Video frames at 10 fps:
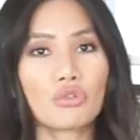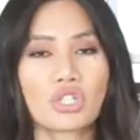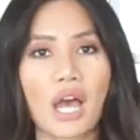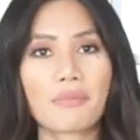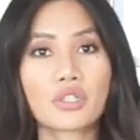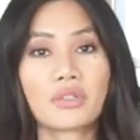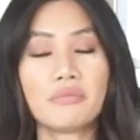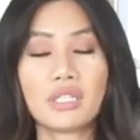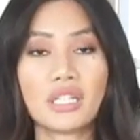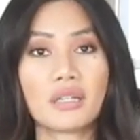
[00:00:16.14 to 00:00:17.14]
new chapter,
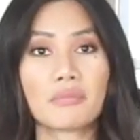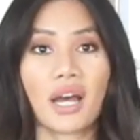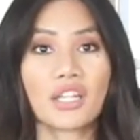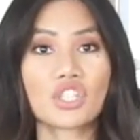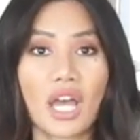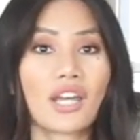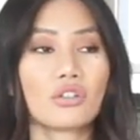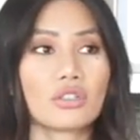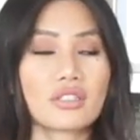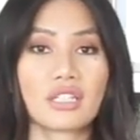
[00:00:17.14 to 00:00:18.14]
meaning my
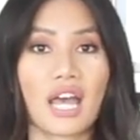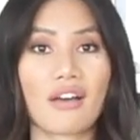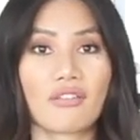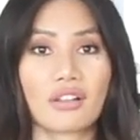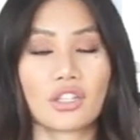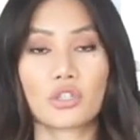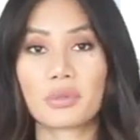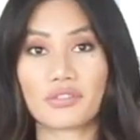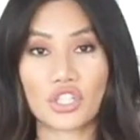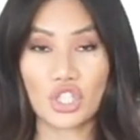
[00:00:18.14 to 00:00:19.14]
channel is gonna have a little
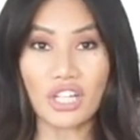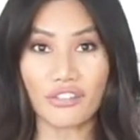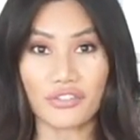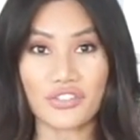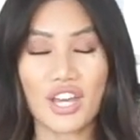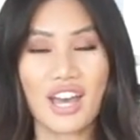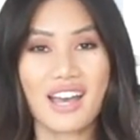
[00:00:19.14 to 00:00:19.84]
bit of a shift.